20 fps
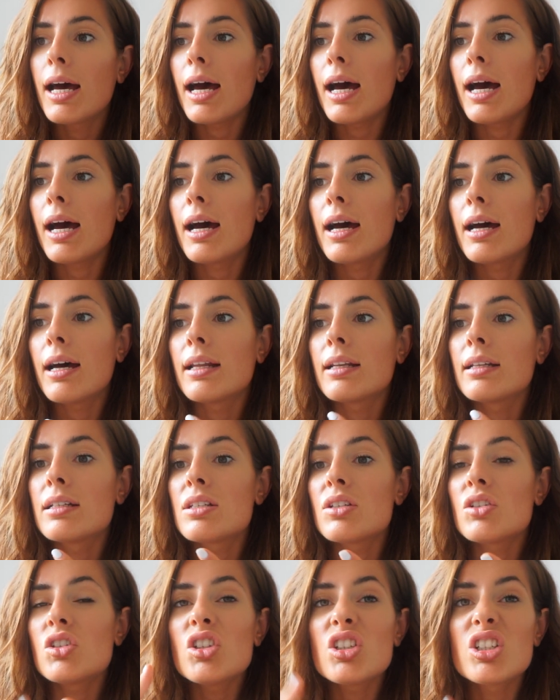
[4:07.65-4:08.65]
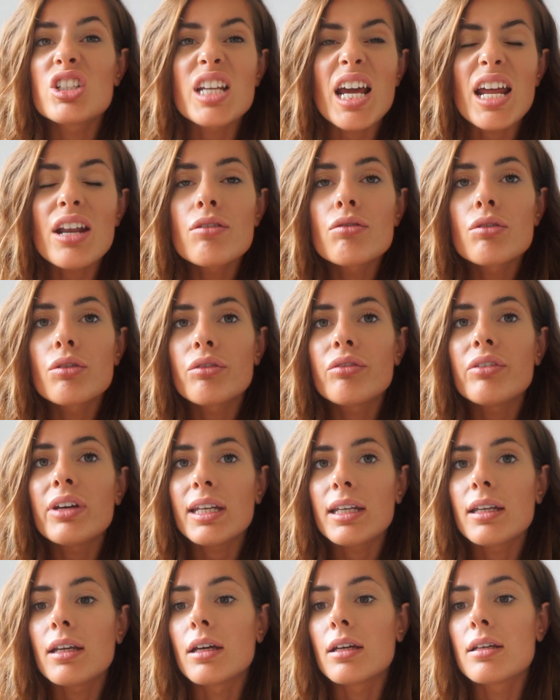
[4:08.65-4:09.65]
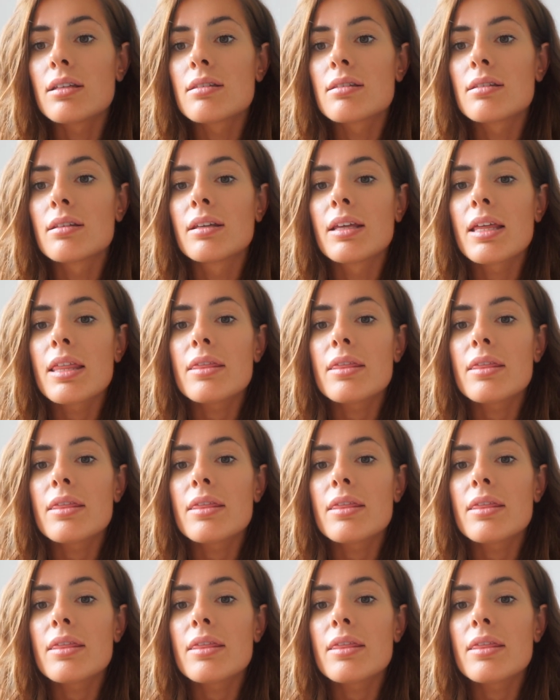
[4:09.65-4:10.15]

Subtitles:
and just general fitness.